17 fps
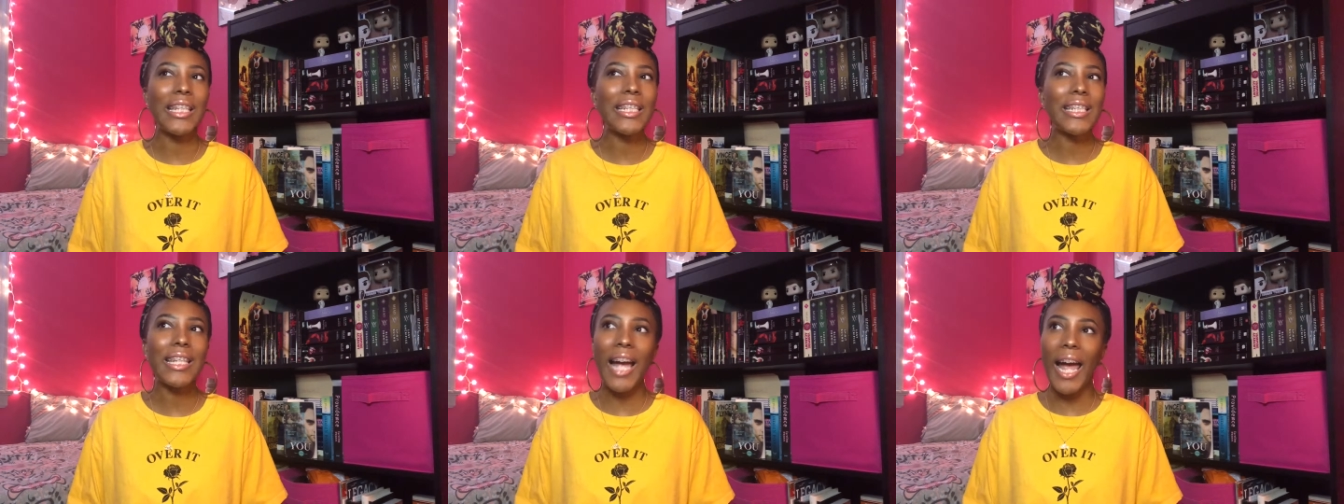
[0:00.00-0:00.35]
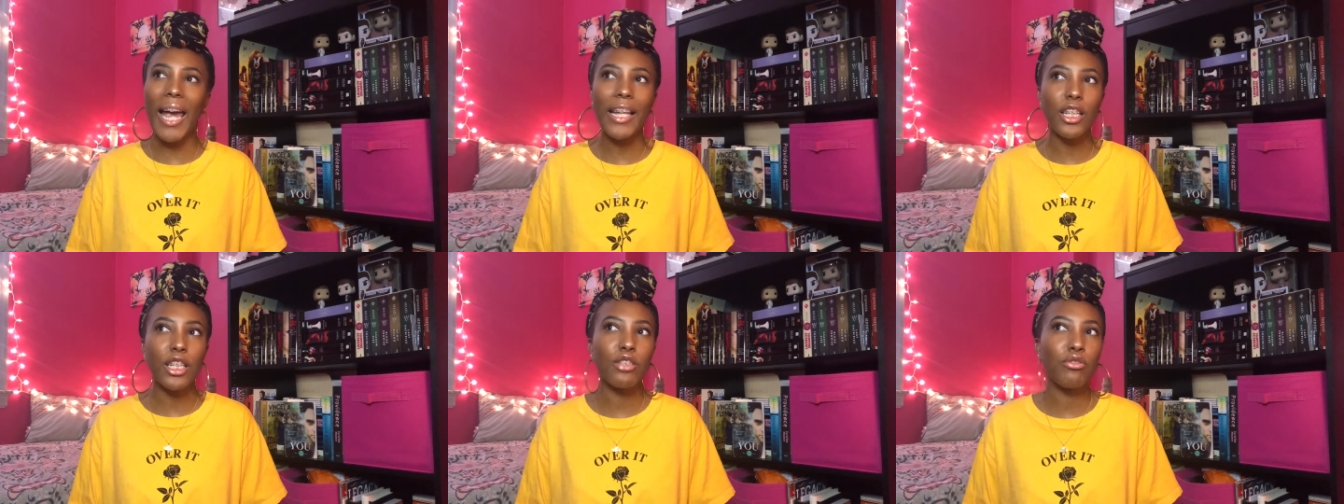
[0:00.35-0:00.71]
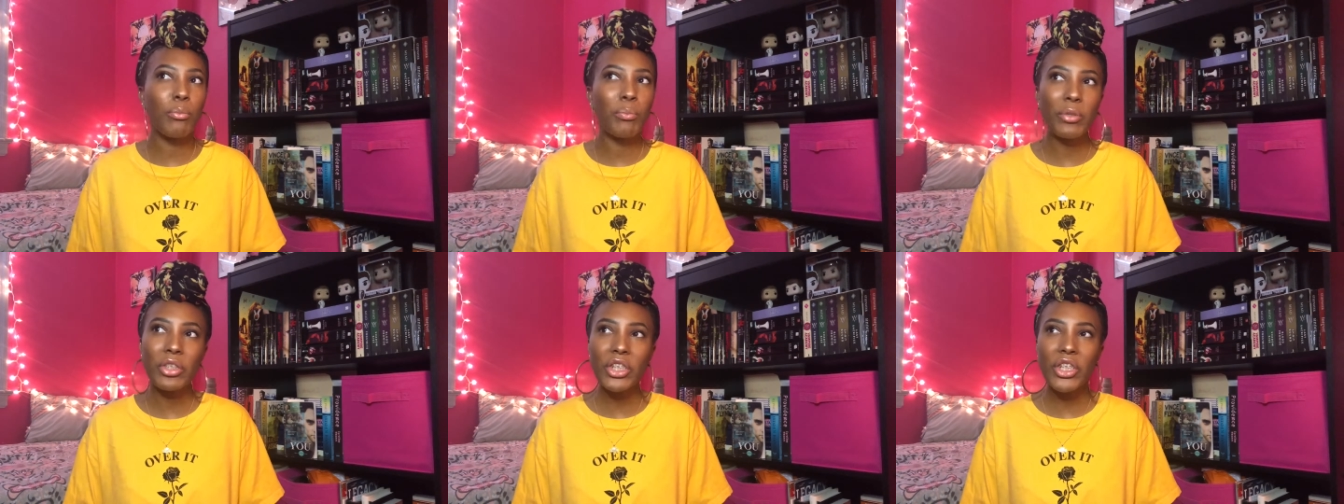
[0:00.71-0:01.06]
this guy looks
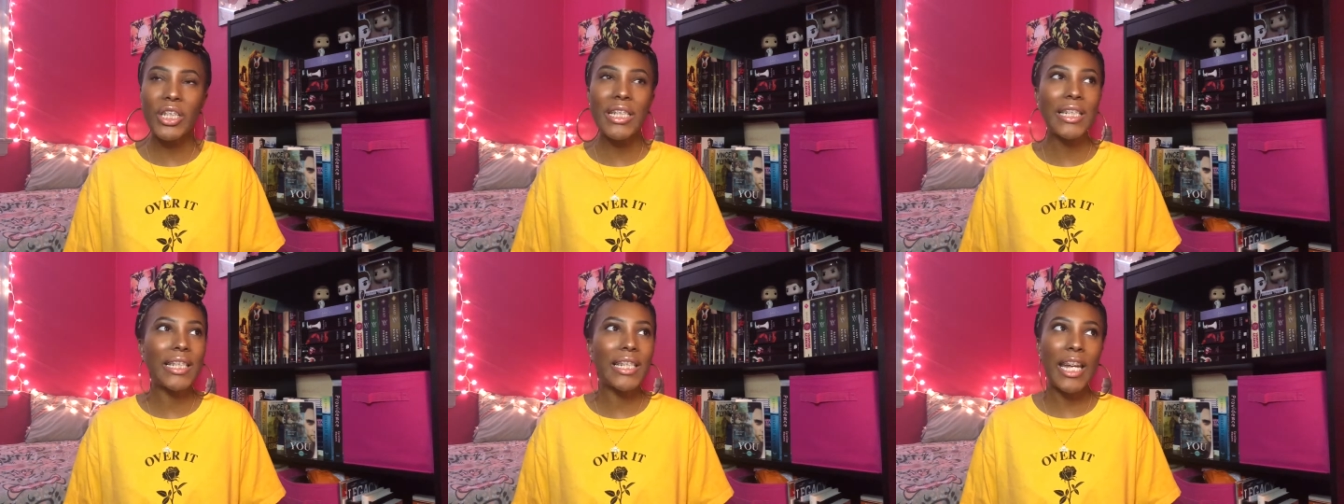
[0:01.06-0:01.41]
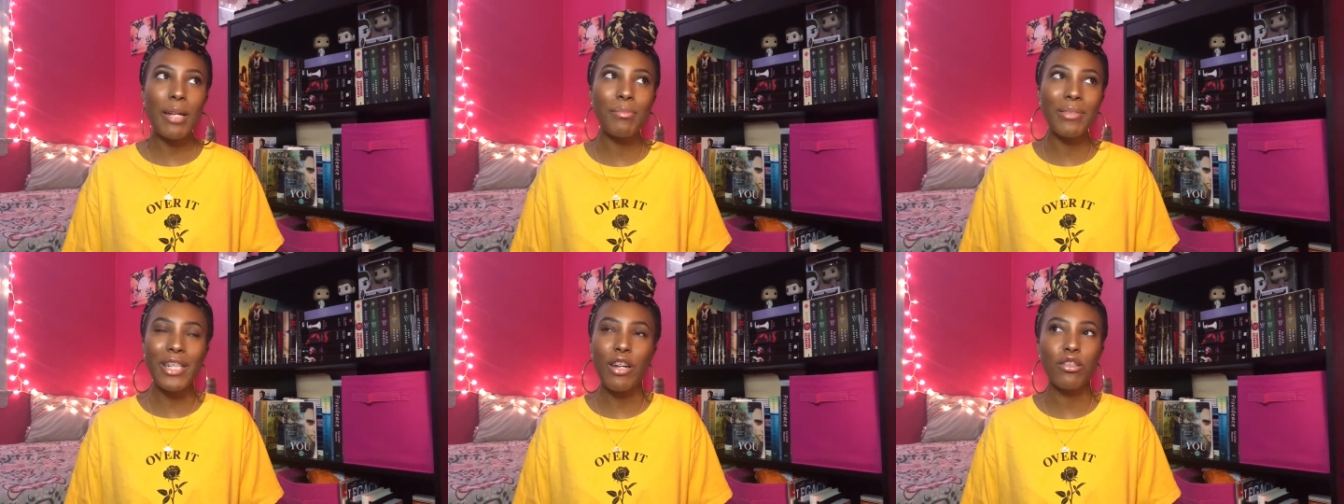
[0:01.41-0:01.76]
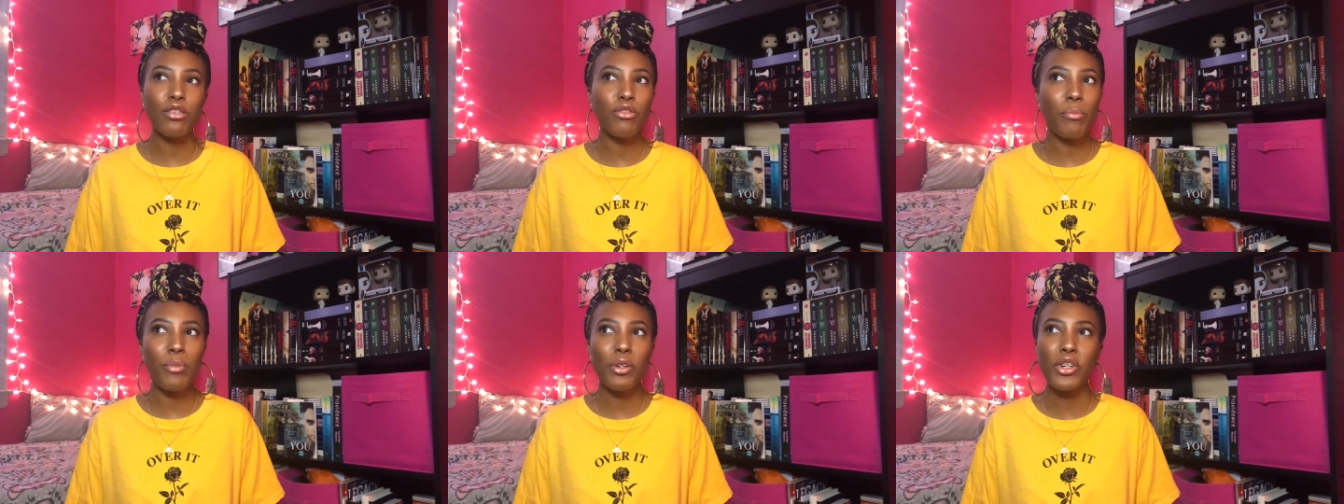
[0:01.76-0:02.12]
familiar, his name
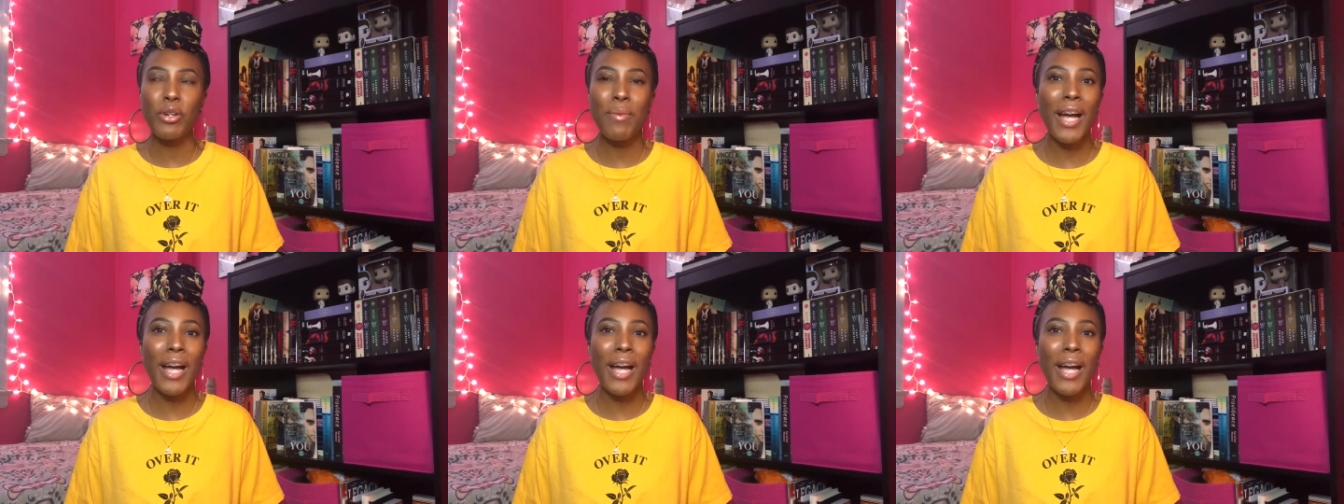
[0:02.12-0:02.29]
sounds familiar,